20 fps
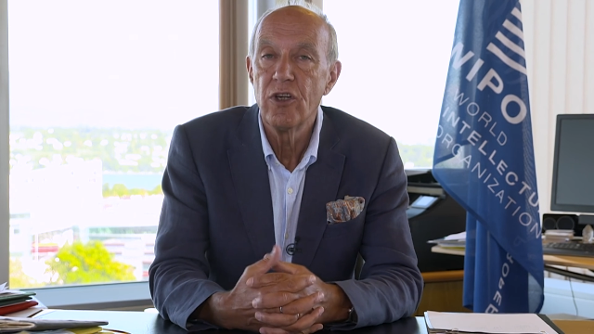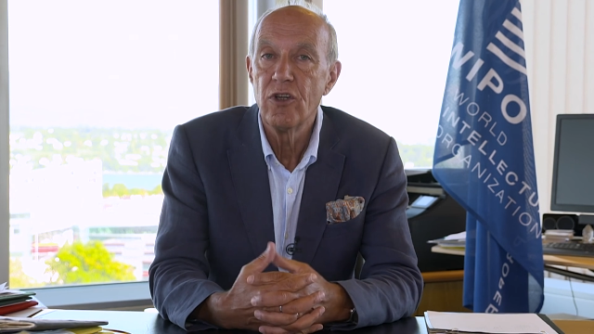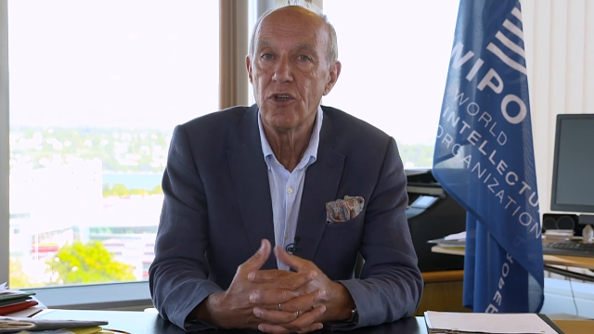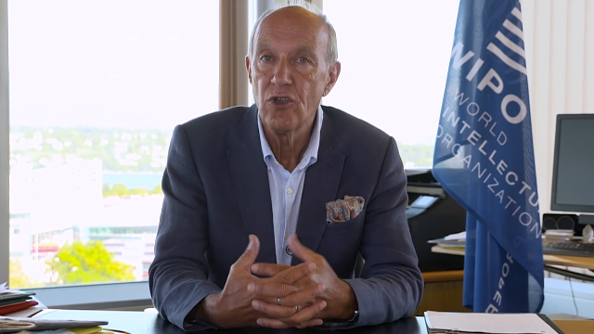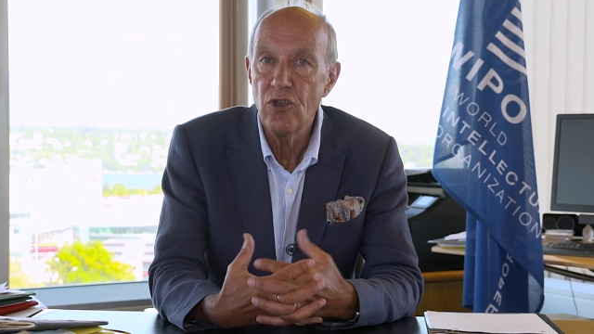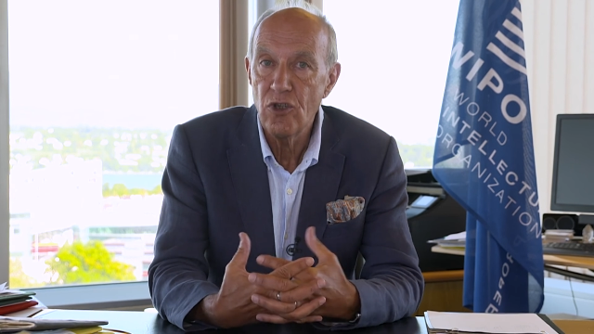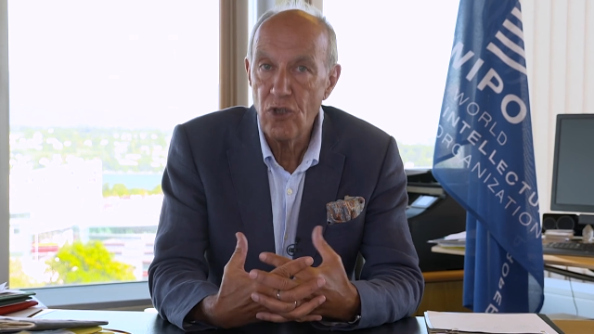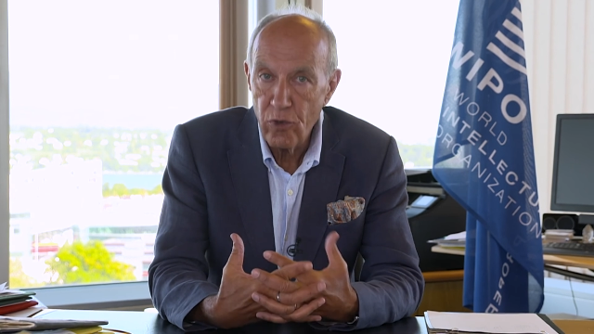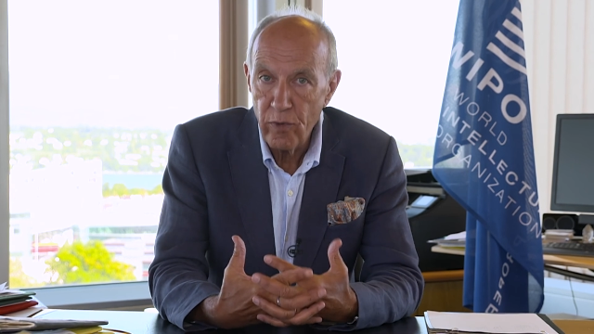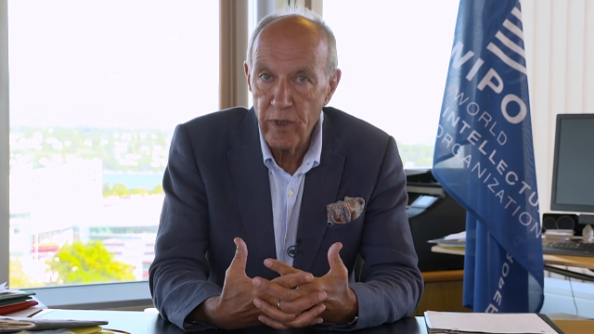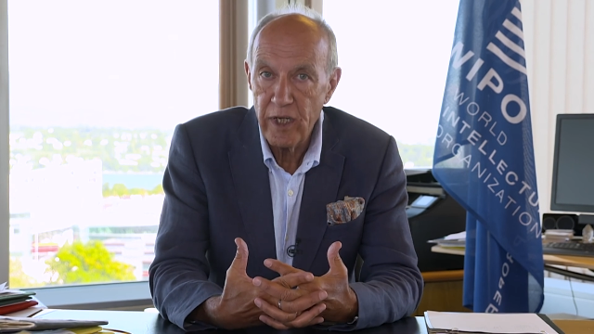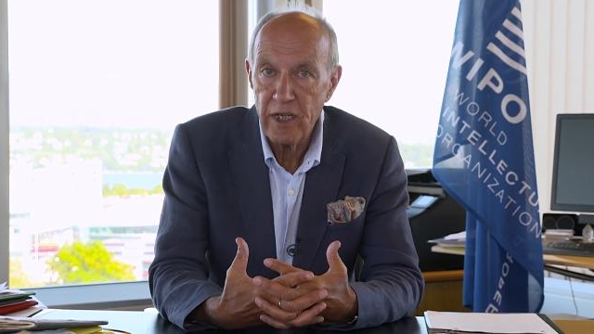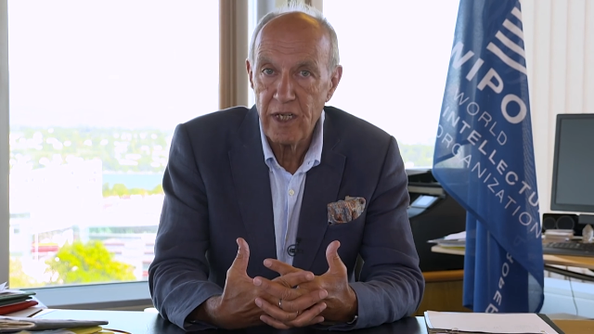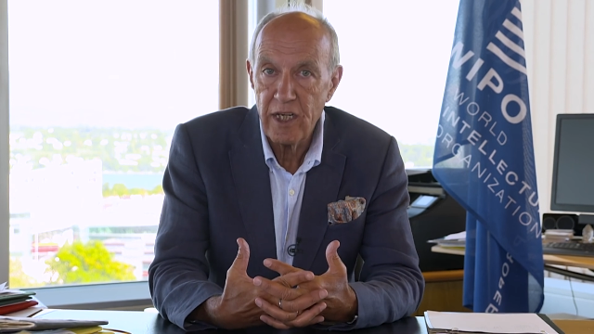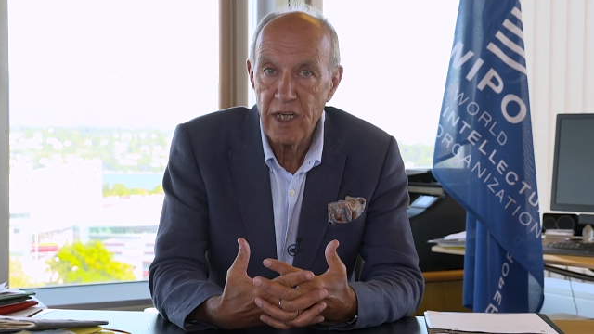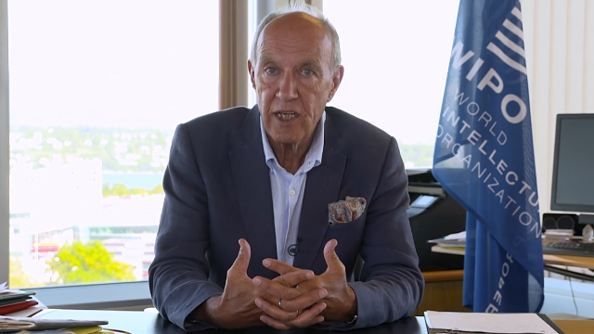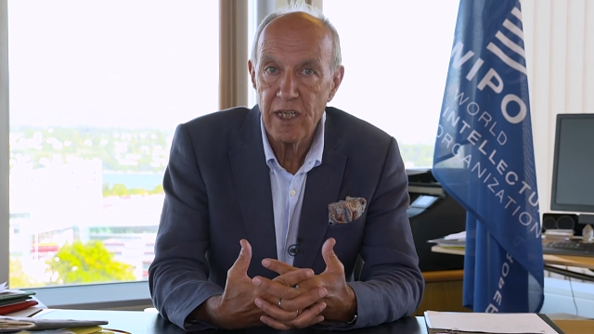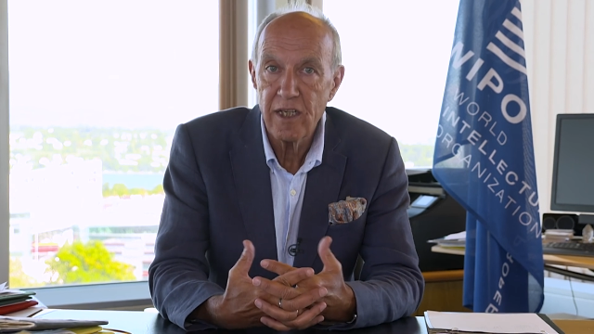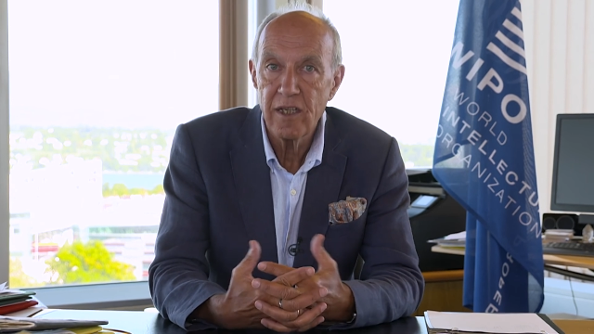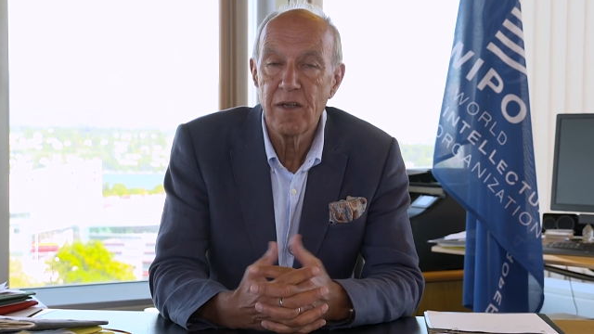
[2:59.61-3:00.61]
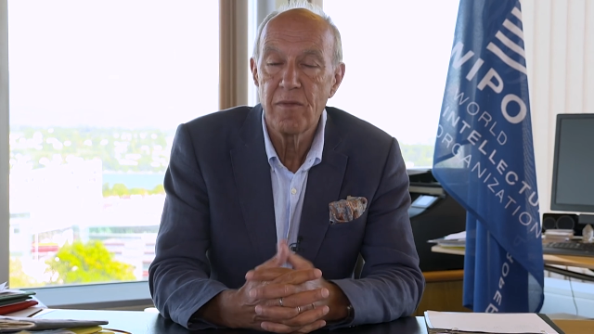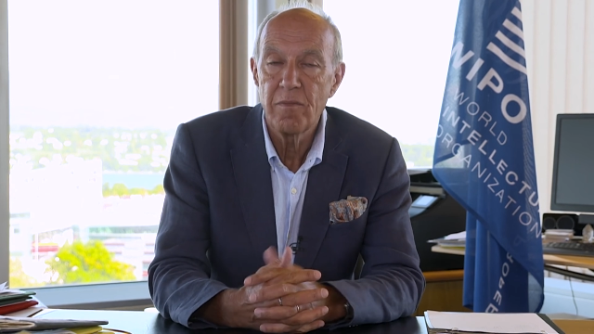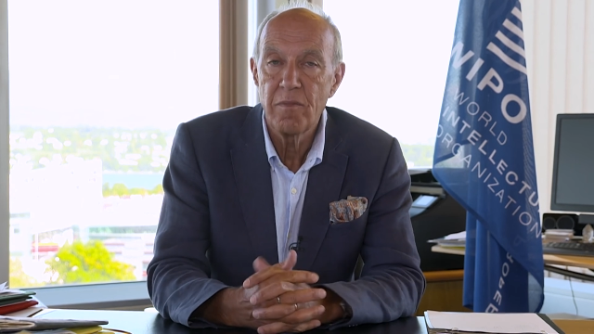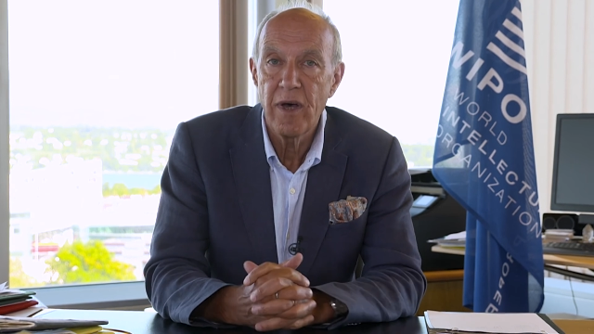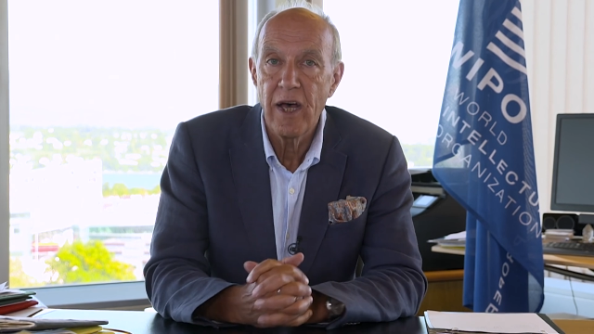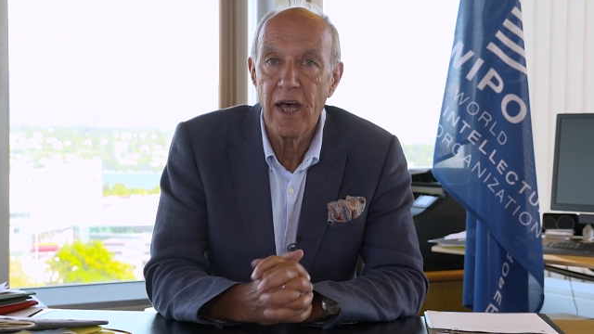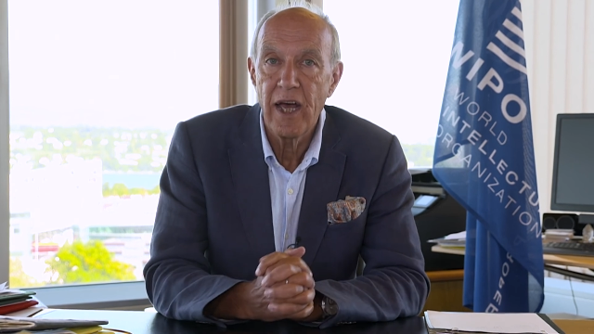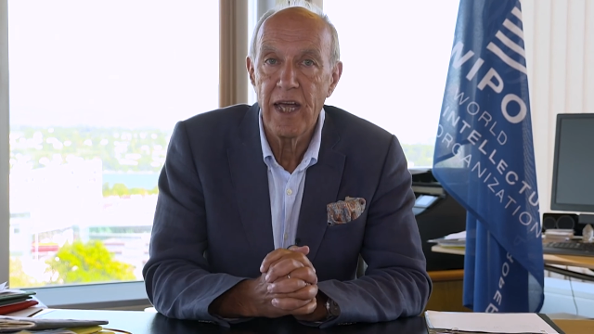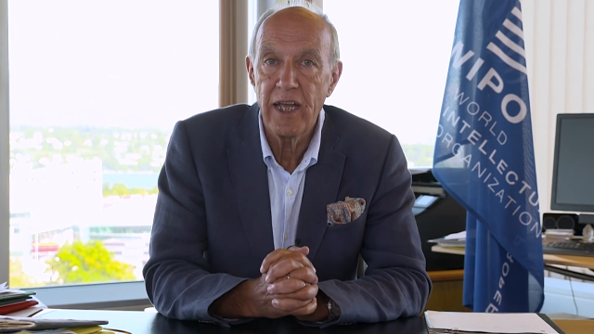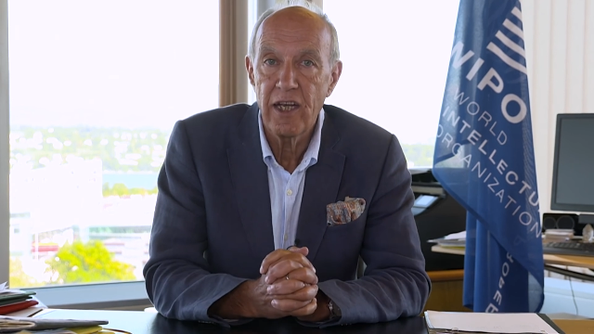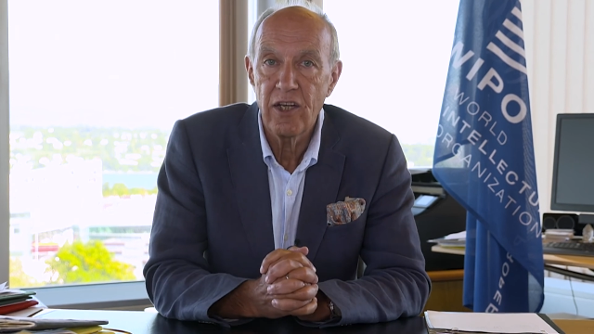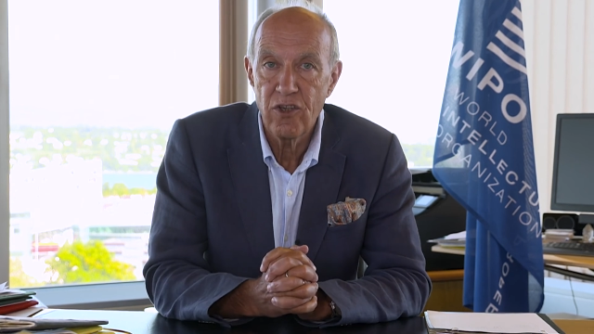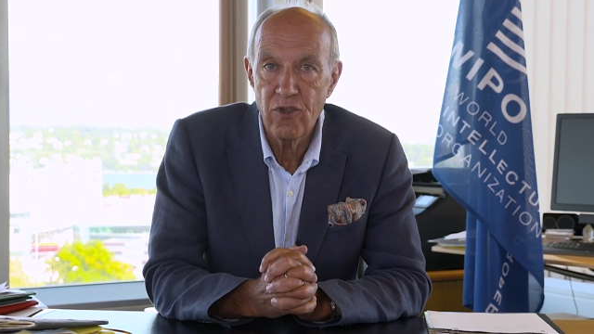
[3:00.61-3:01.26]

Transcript: New India by